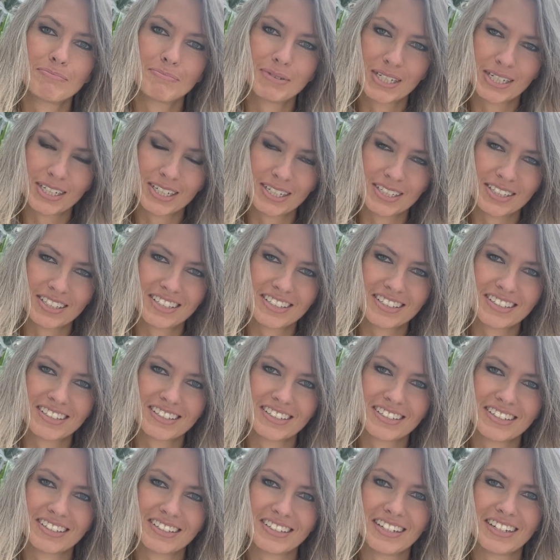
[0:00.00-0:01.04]
because
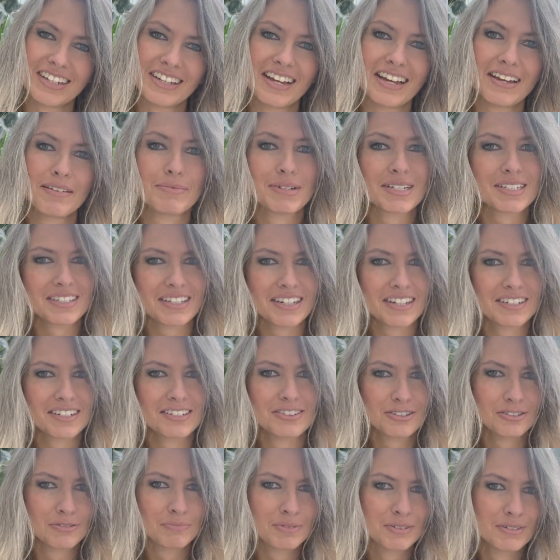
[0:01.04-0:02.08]
I'm
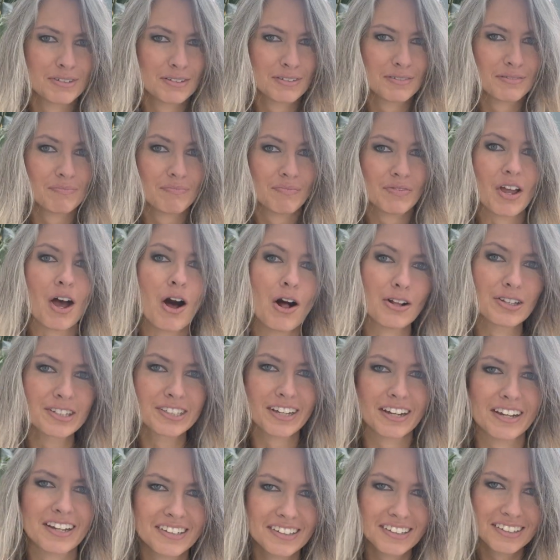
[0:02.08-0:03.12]
excited to be all
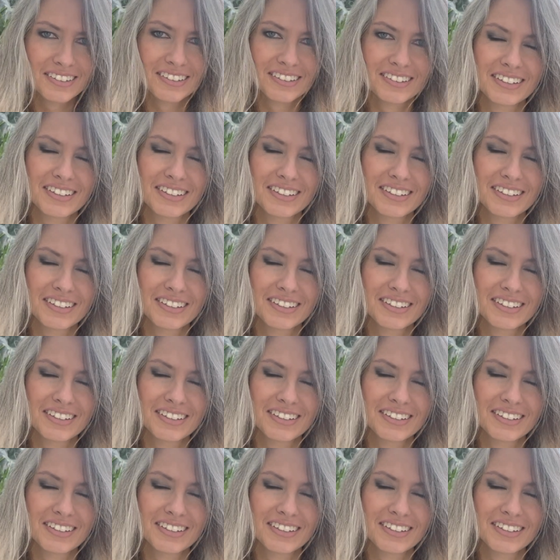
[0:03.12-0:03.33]
done,